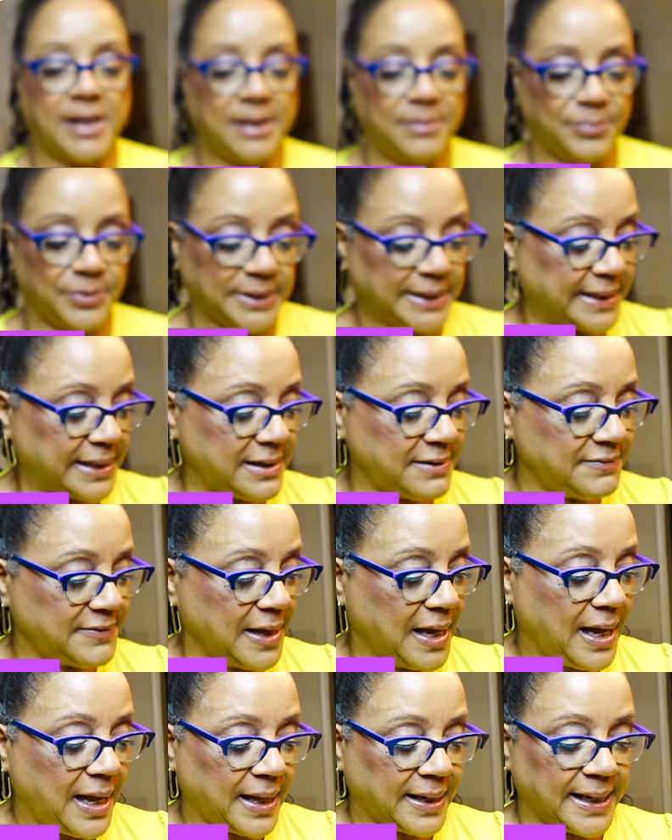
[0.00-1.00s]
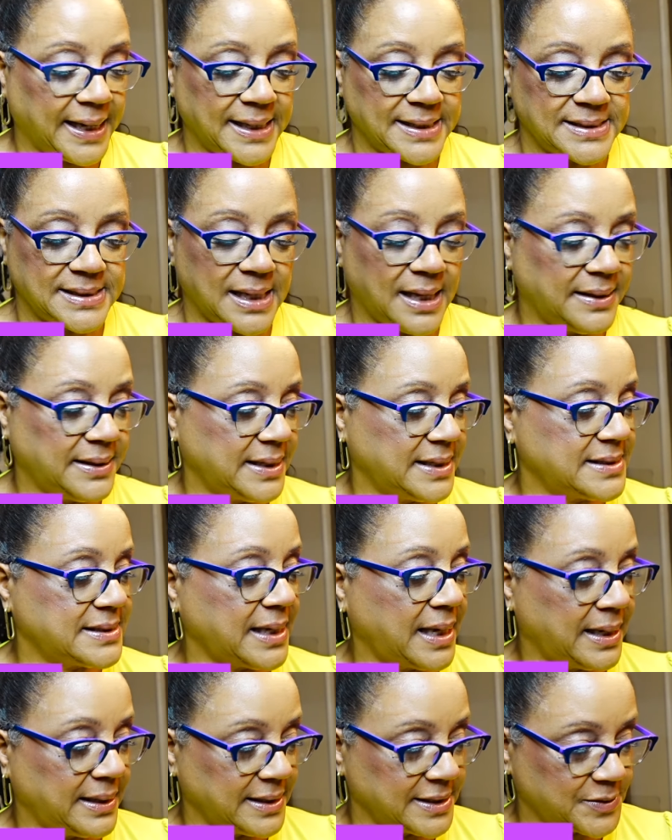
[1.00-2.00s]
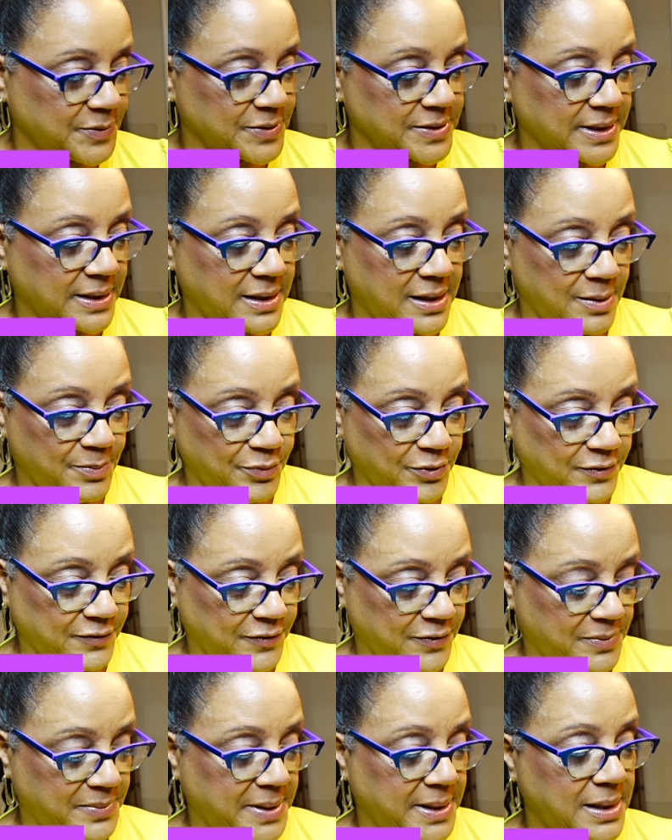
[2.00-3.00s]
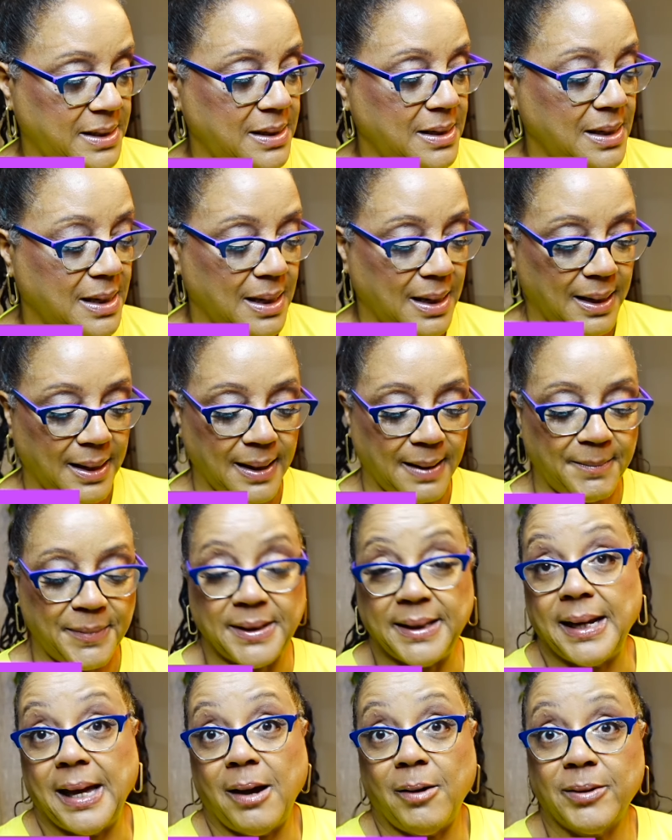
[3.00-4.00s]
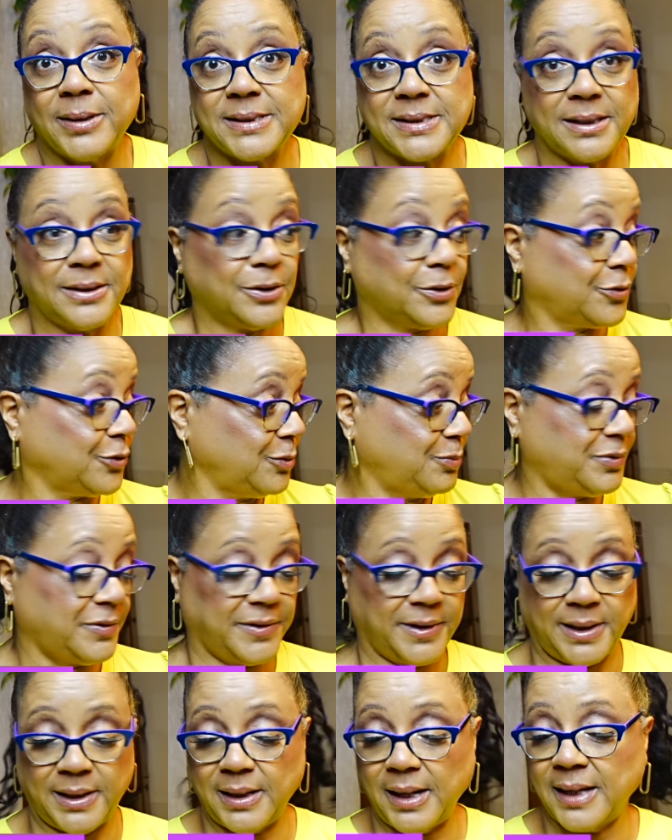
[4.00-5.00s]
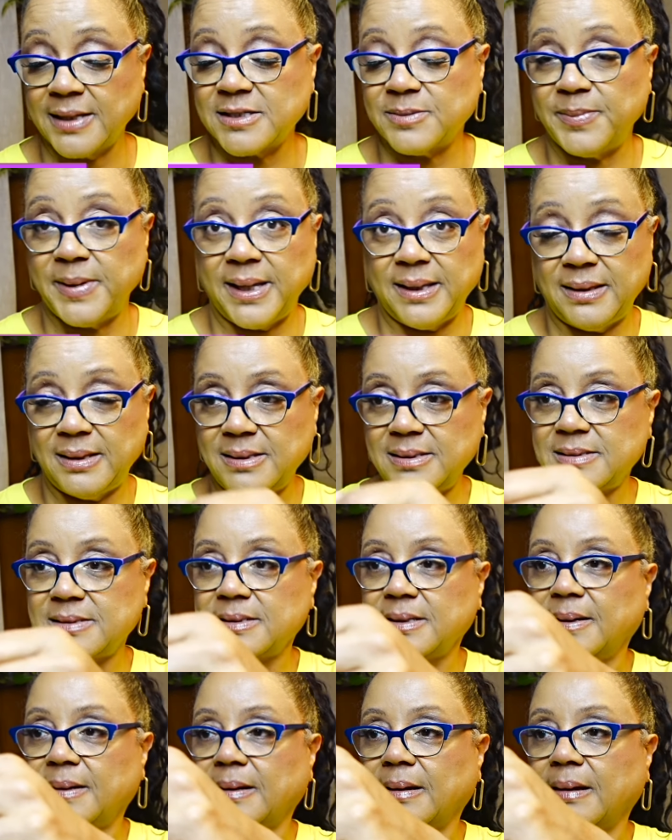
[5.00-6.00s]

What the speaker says: I believe. And I had done this, and this was a keeper for me. But now it's in the group of the Osmanthus.